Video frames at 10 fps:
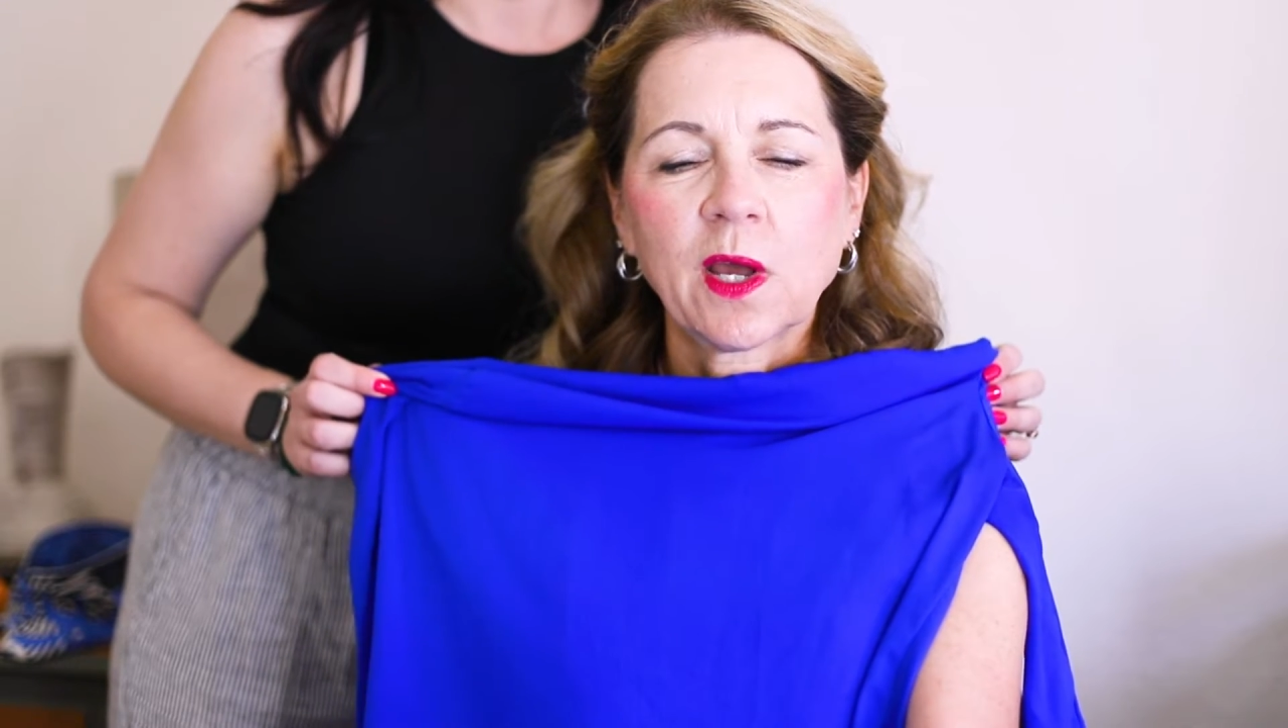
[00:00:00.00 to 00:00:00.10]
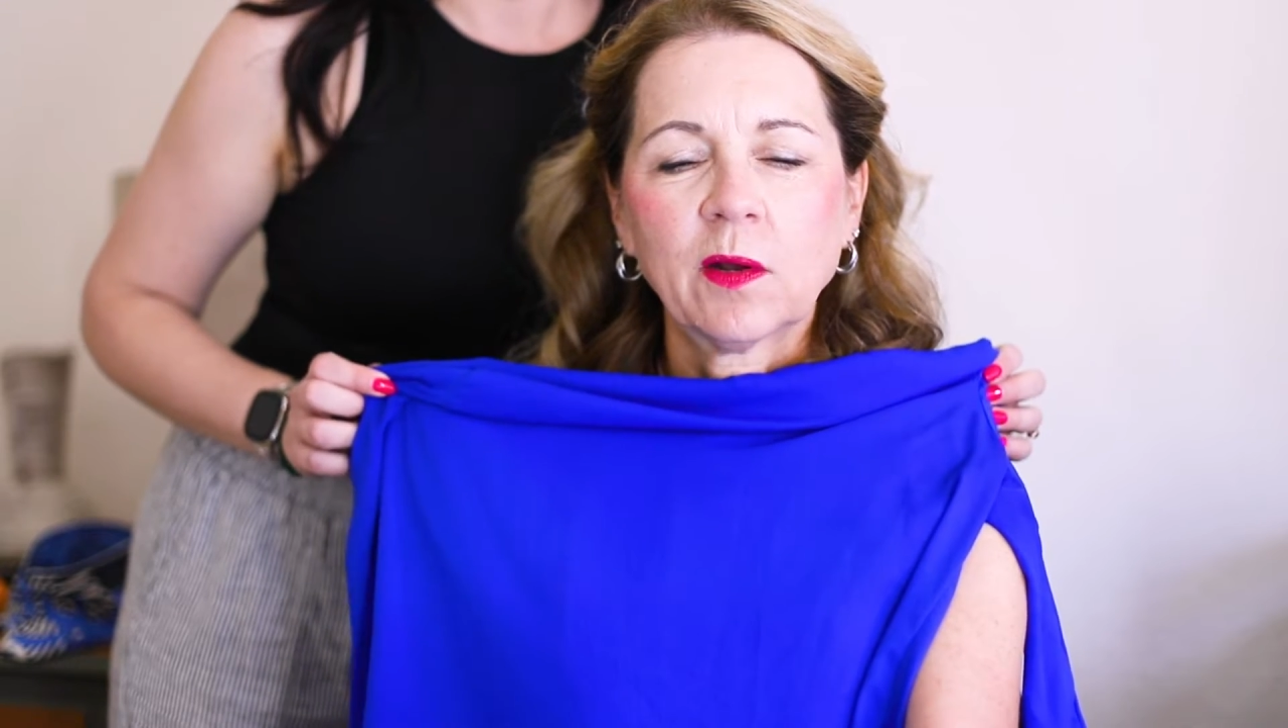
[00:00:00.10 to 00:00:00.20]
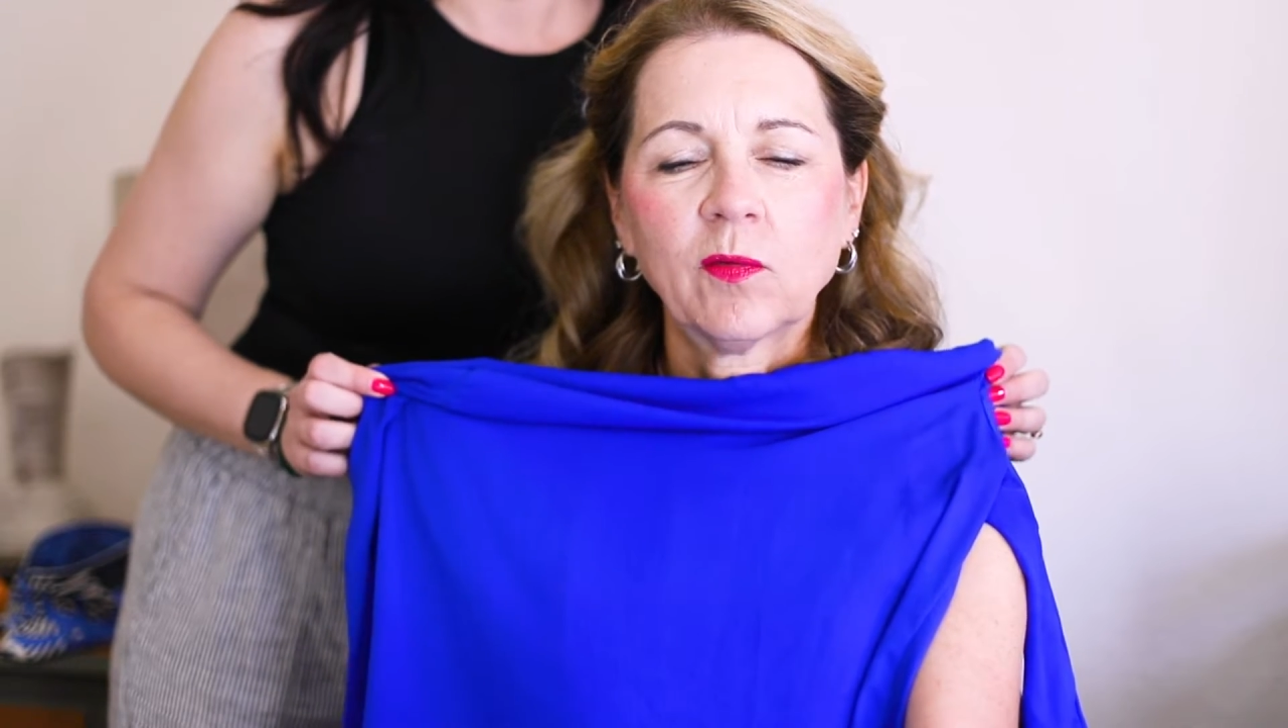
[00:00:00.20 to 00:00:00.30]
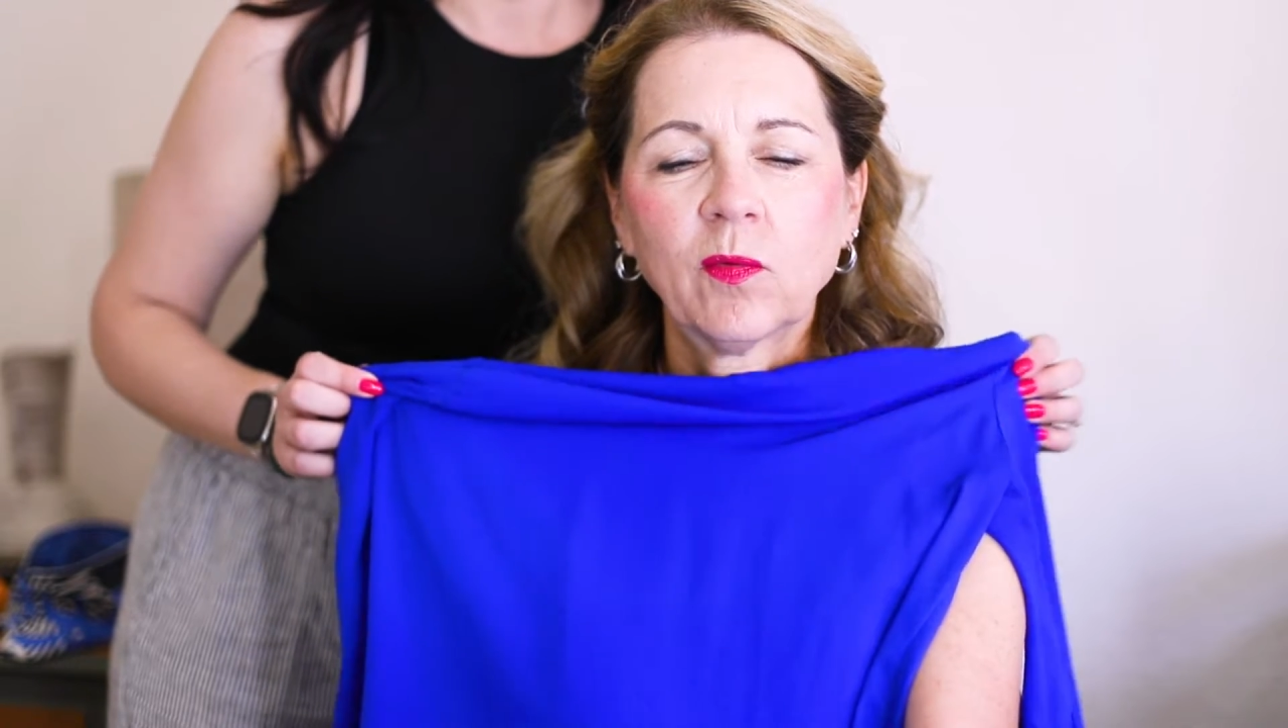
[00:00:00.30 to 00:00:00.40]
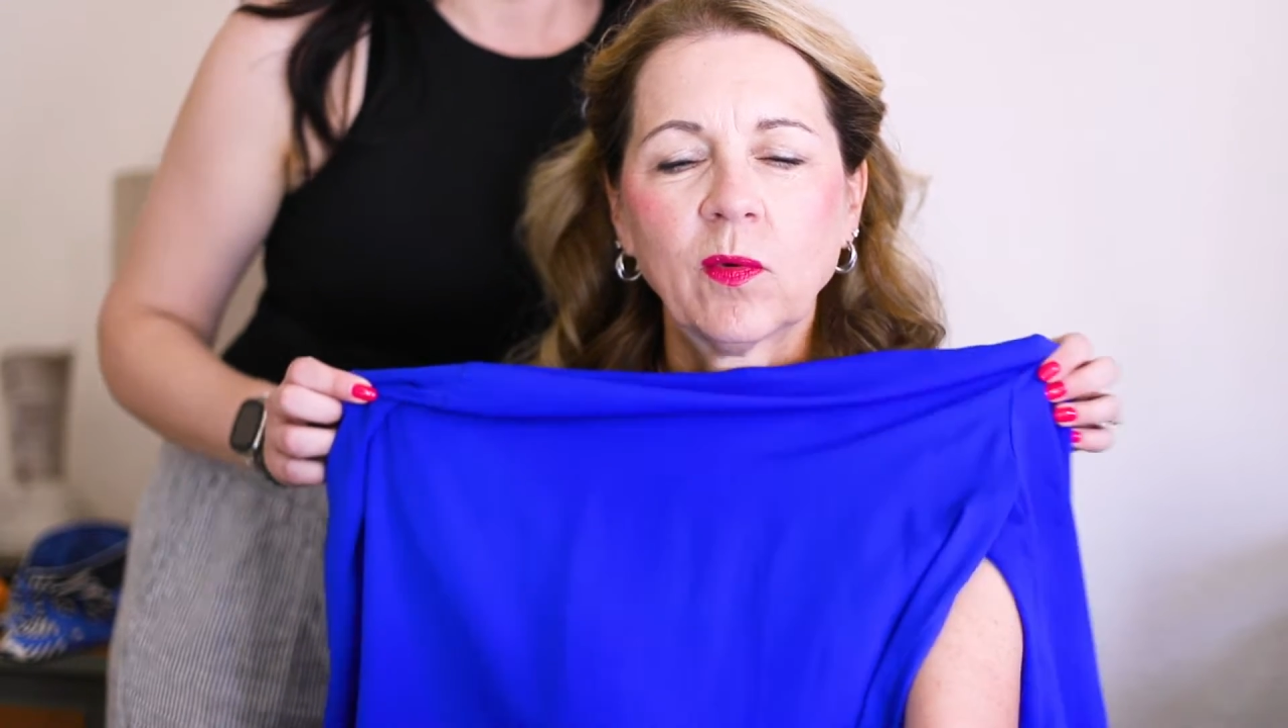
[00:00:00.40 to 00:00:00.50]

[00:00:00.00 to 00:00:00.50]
kind of